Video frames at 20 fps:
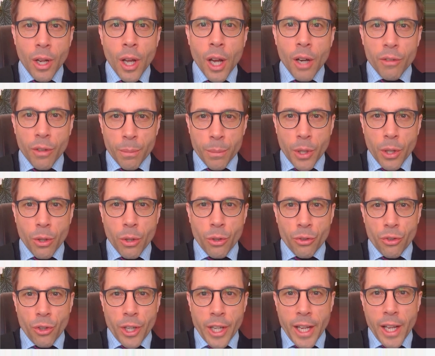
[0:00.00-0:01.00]
from your course
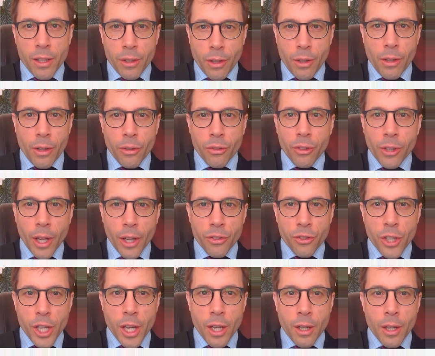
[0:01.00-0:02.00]
on calculus last
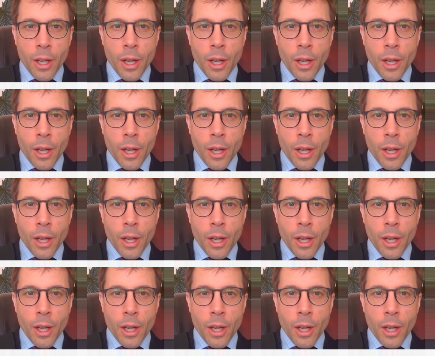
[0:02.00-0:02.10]
year.